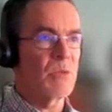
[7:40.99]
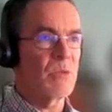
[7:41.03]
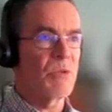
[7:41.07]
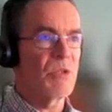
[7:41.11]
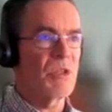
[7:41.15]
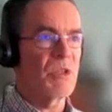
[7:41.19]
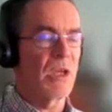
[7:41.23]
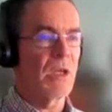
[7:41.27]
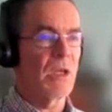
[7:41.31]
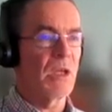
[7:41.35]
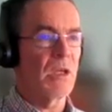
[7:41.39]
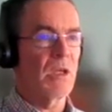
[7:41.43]

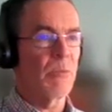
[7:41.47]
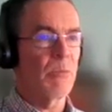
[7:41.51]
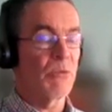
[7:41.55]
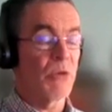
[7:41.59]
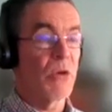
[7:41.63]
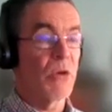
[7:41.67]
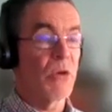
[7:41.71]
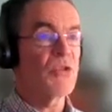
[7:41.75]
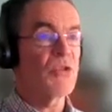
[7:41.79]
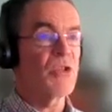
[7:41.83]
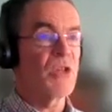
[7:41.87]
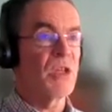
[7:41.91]
particular
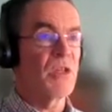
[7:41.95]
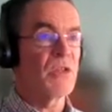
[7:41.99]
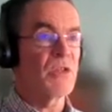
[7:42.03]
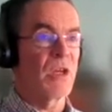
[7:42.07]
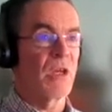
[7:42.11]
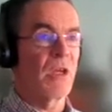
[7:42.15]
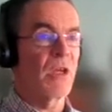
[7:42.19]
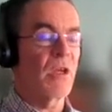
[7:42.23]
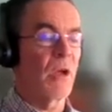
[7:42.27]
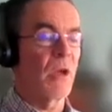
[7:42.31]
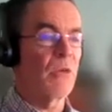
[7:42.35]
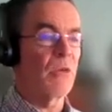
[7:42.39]
proteins
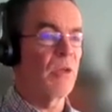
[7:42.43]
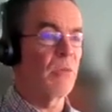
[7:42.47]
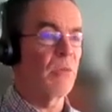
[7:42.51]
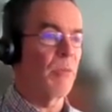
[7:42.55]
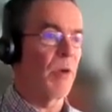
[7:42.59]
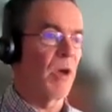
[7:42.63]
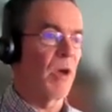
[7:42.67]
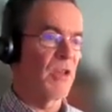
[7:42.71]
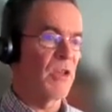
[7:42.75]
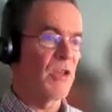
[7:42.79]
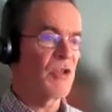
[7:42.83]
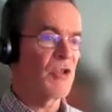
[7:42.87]
encoded
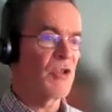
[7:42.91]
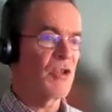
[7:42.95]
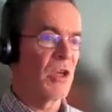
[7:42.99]
by these